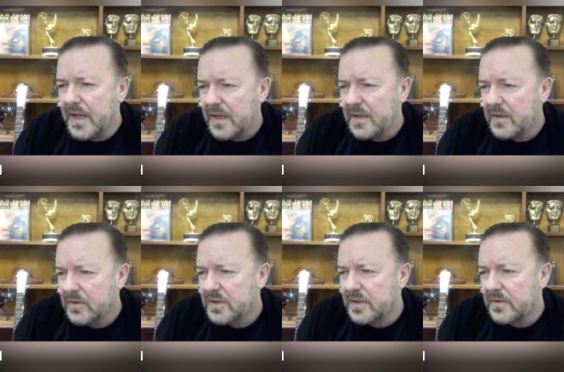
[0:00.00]
Of course
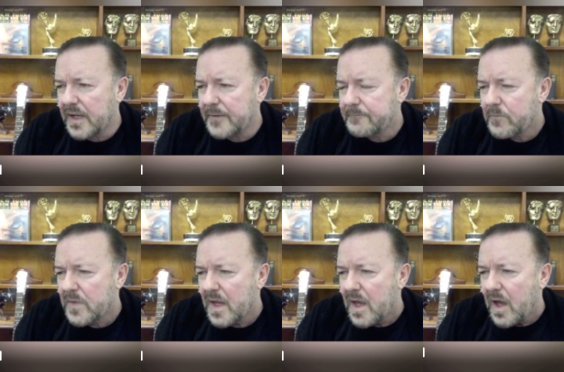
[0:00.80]
you do, yeah.
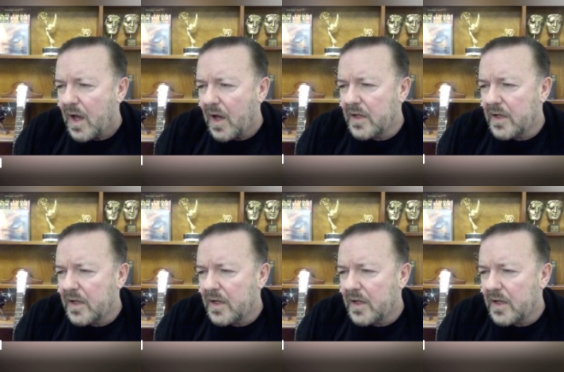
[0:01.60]
I